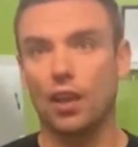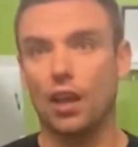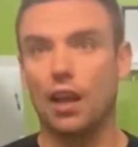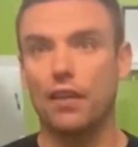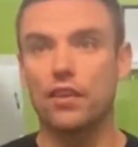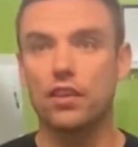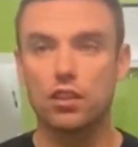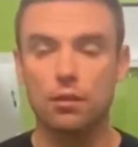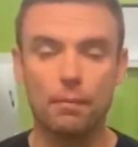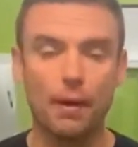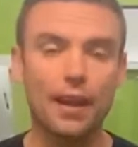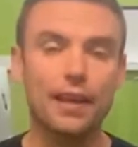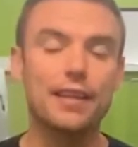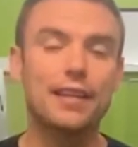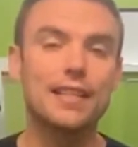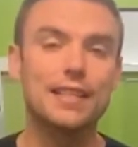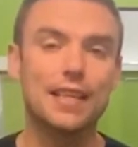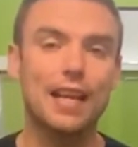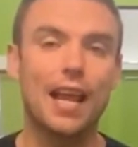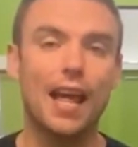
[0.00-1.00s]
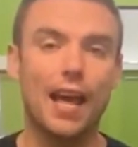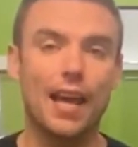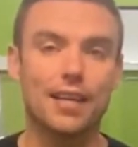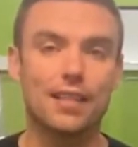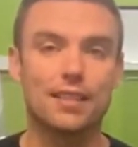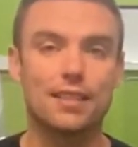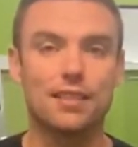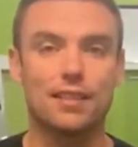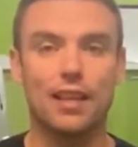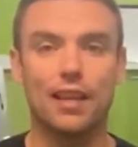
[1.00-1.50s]
and the demand is
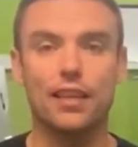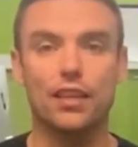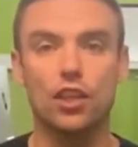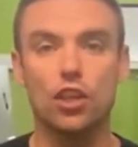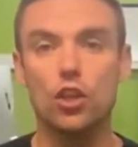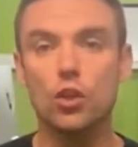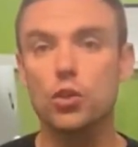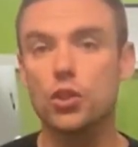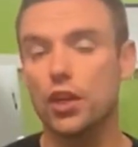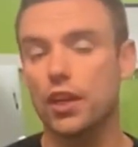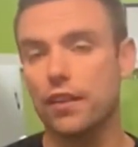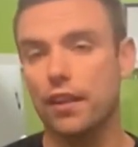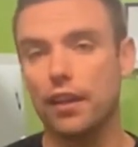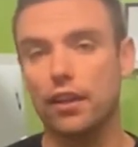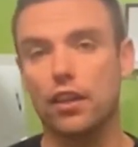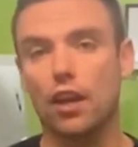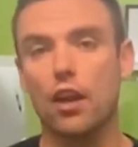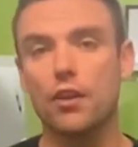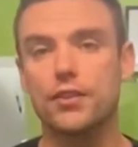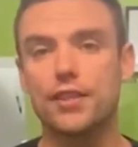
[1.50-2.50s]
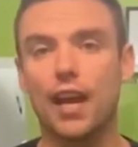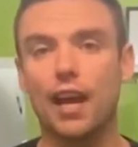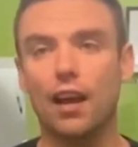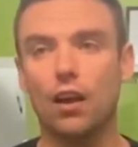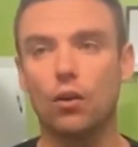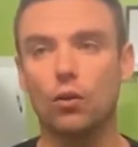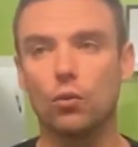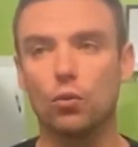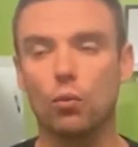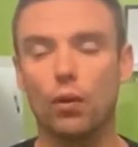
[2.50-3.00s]
less, they usually then go down.